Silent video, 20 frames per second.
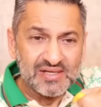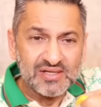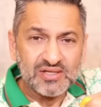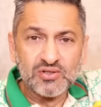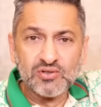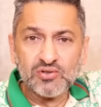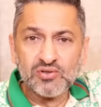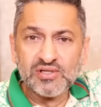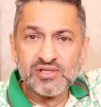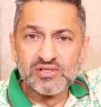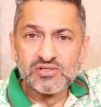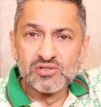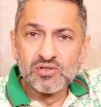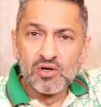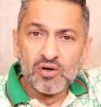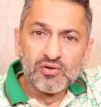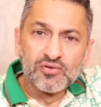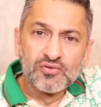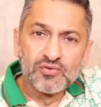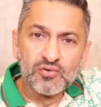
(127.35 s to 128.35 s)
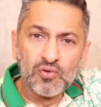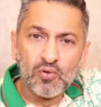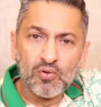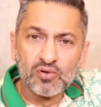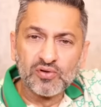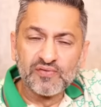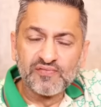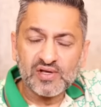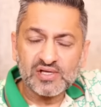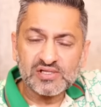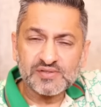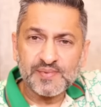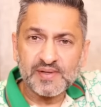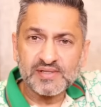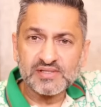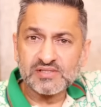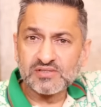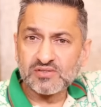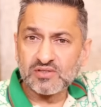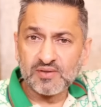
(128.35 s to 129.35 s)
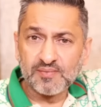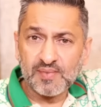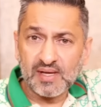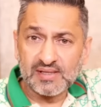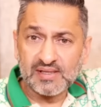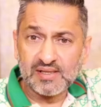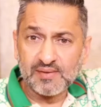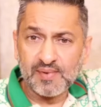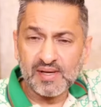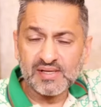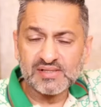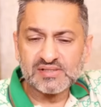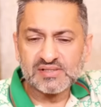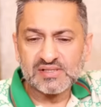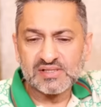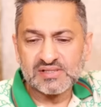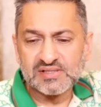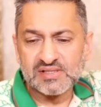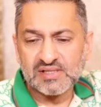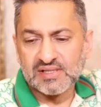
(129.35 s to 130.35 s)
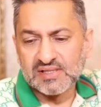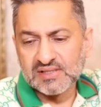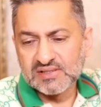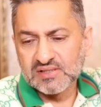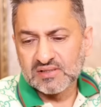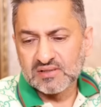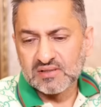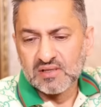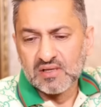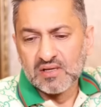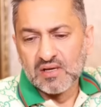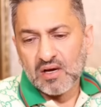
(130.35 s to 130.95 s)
You need to go through all of your expenses on a monthly basis and see, listen,